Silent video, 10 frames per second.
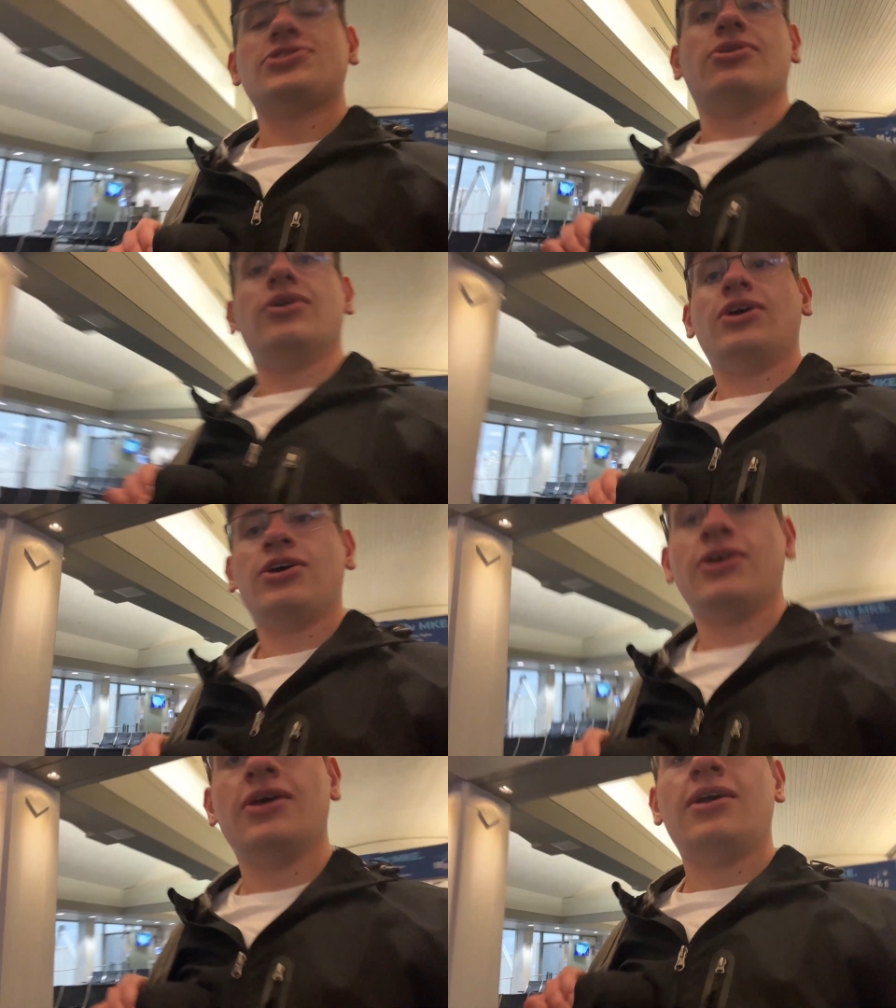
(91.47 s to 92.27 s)
so
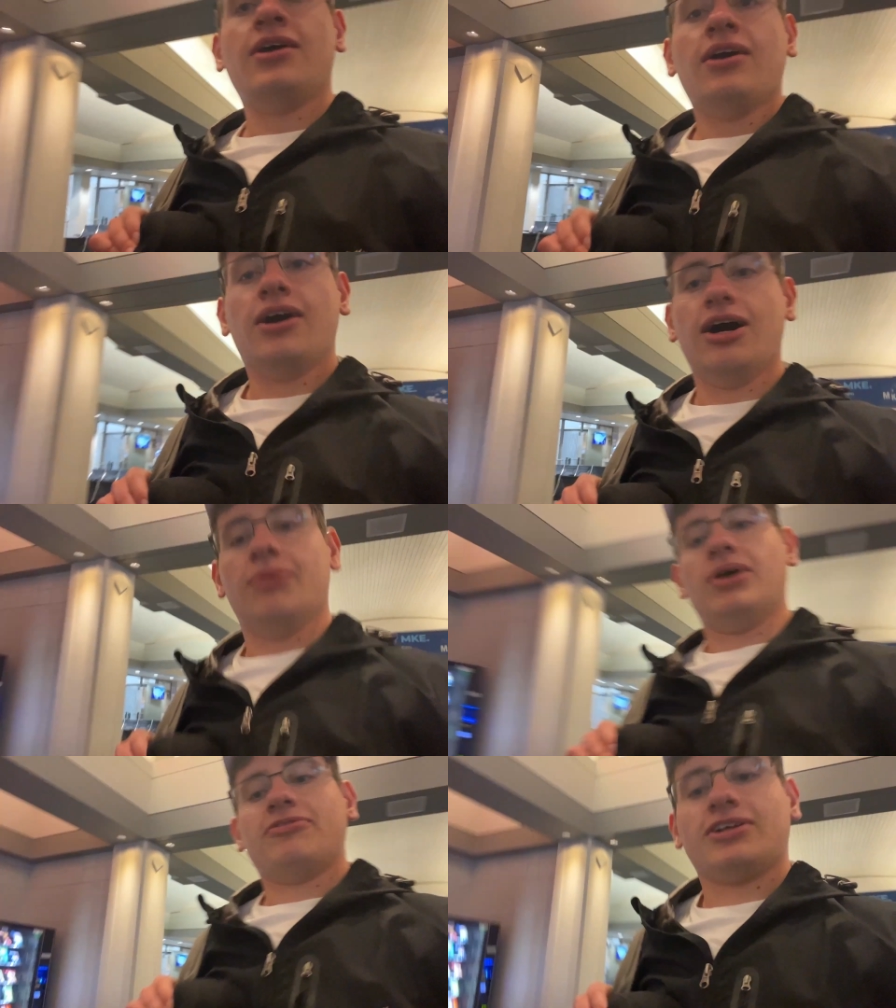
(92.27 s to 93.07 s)
um,
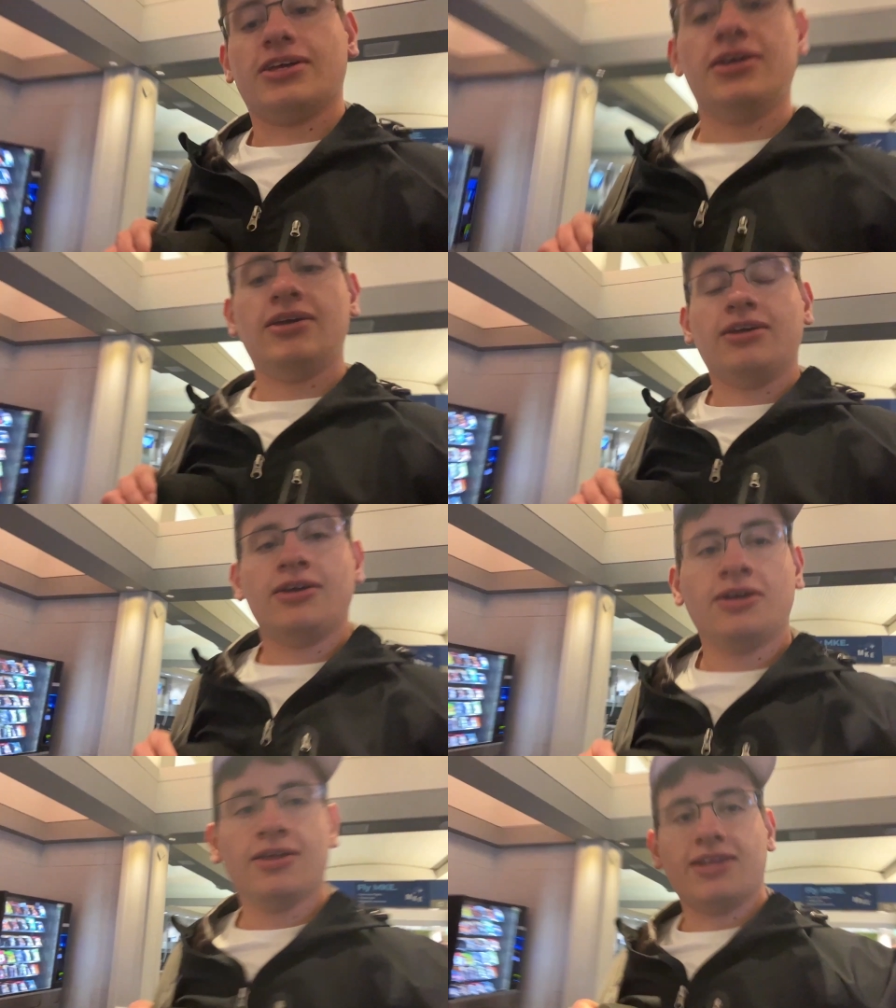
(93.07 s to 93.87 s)
I think
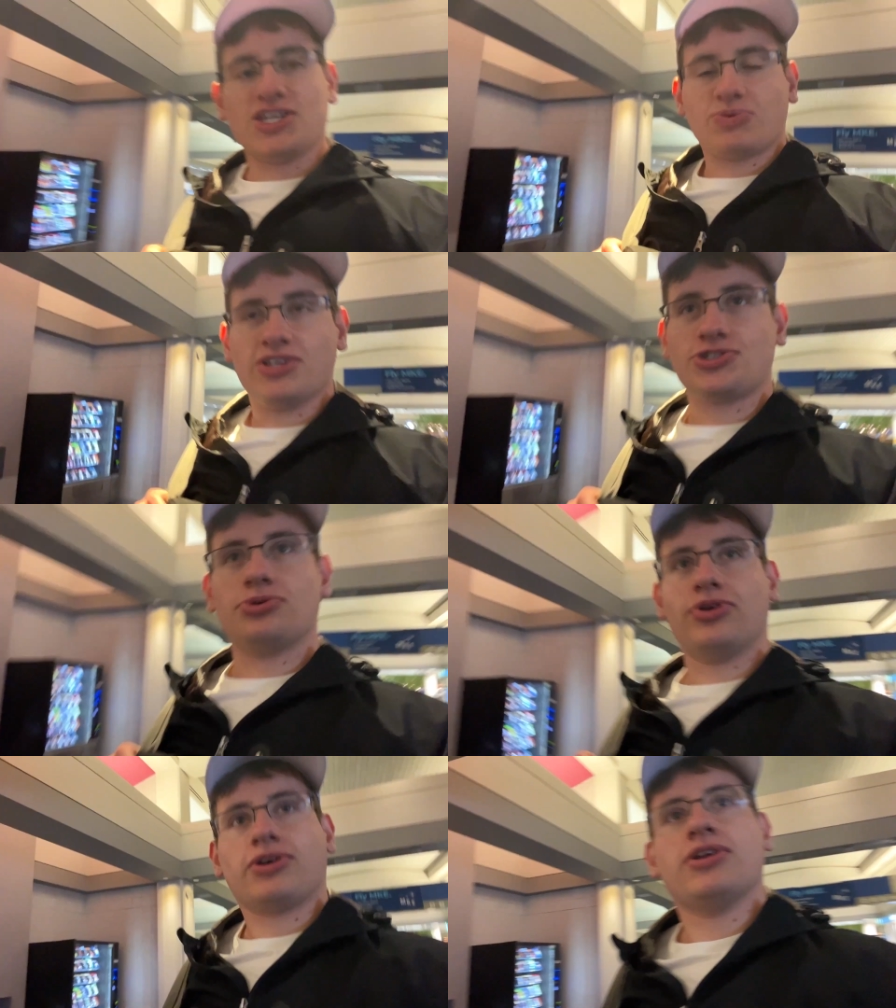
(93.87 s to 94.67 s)
that's when it's
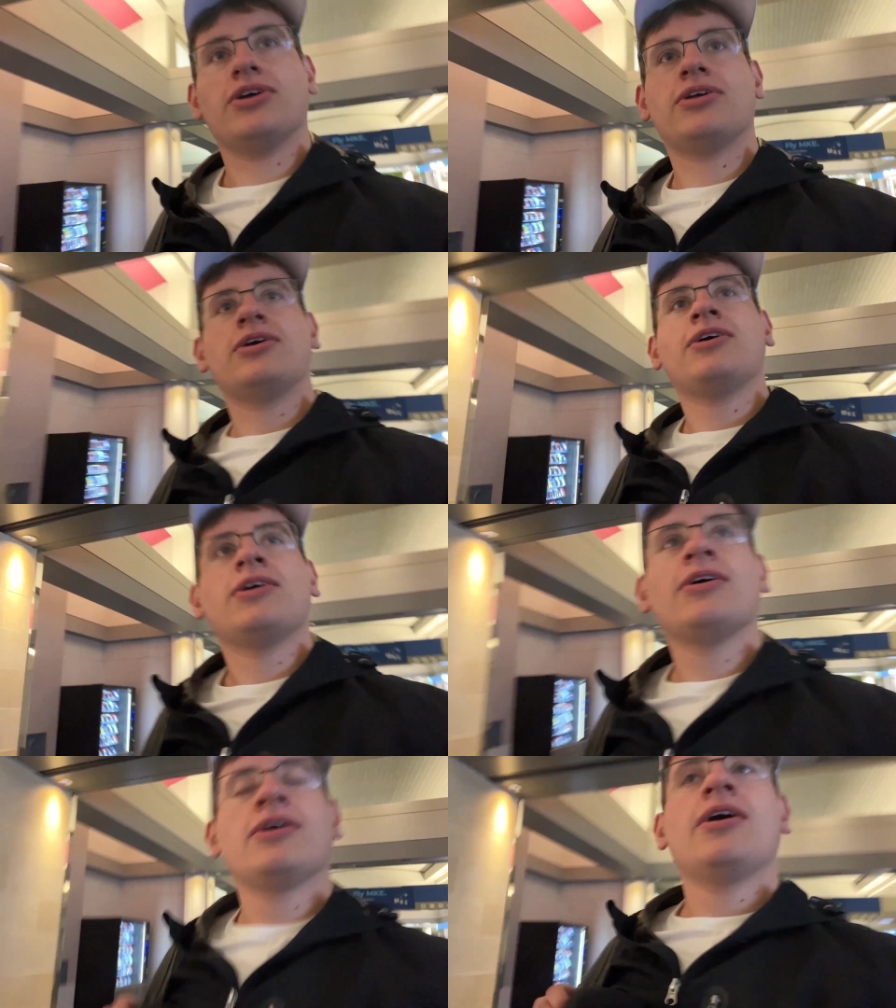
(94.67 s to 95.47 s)
truly gonna
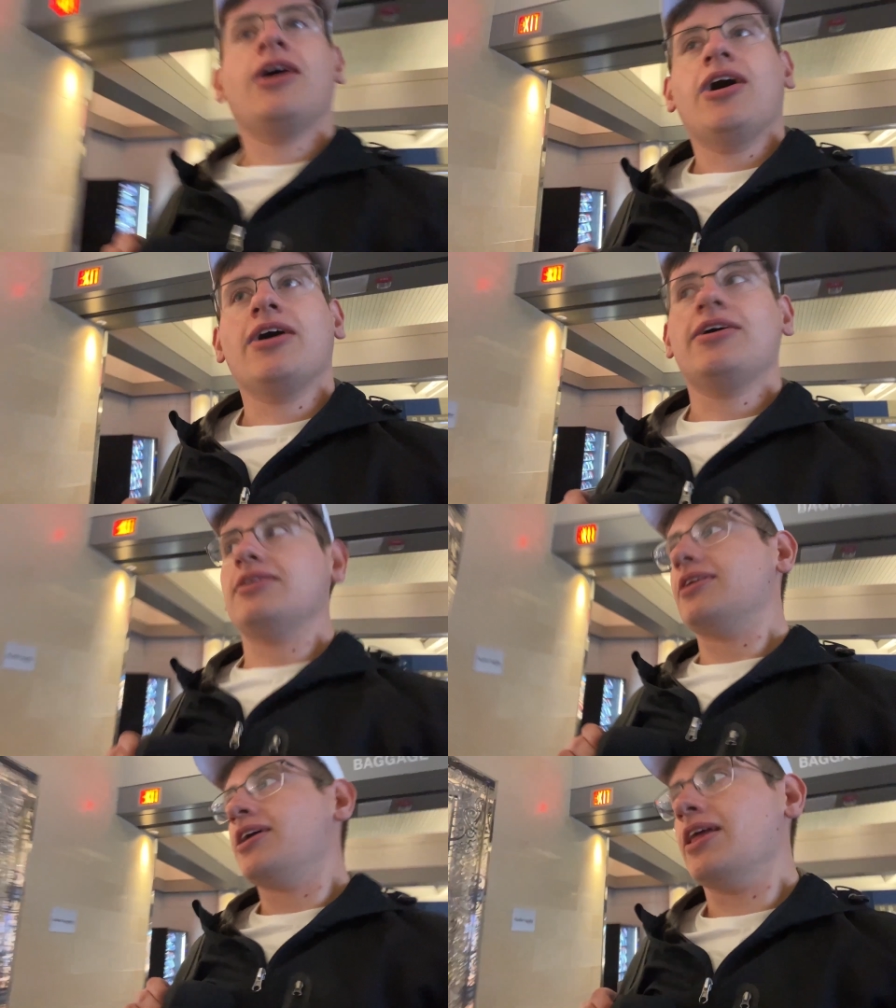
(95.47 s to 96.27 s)
uh, hit
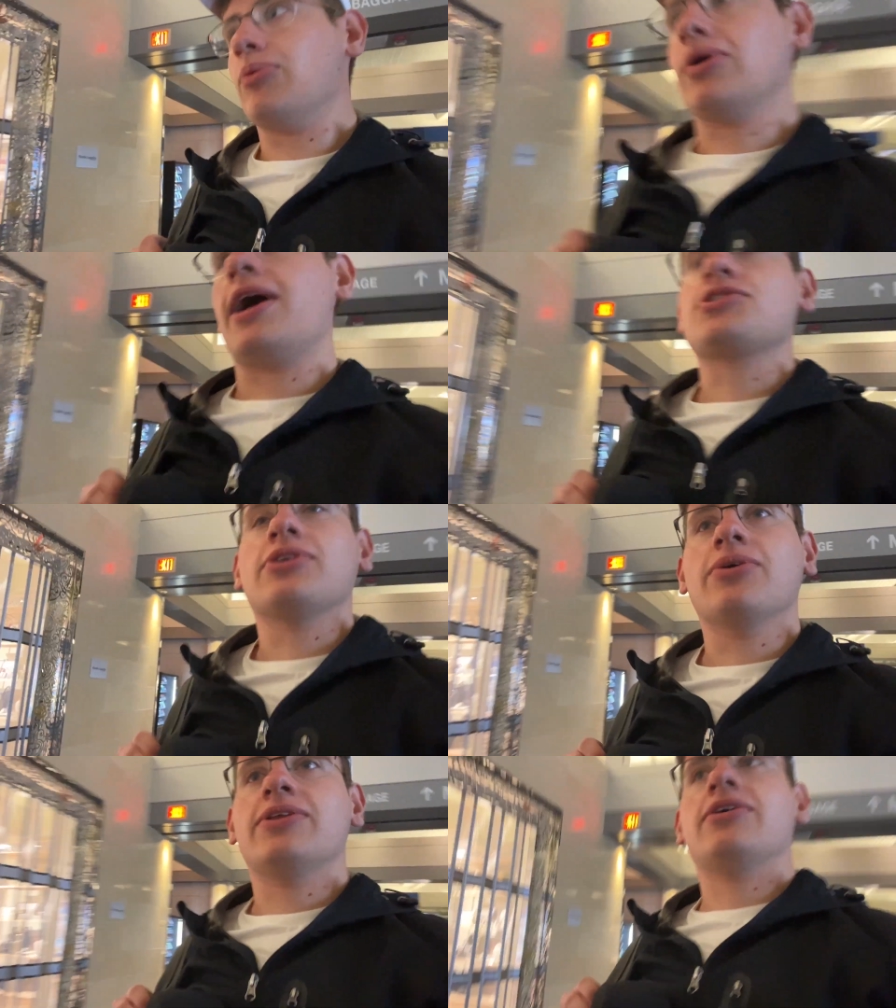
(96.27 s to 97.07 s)
that we're actually
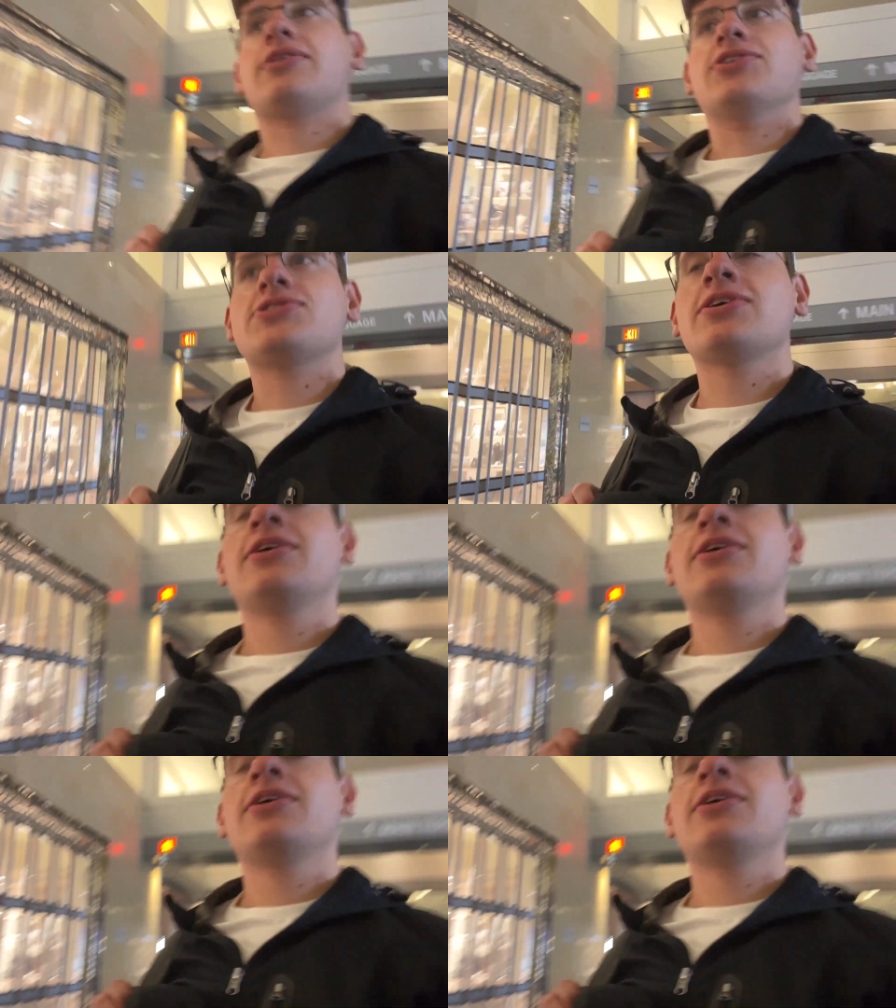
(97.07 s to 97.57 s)
going there because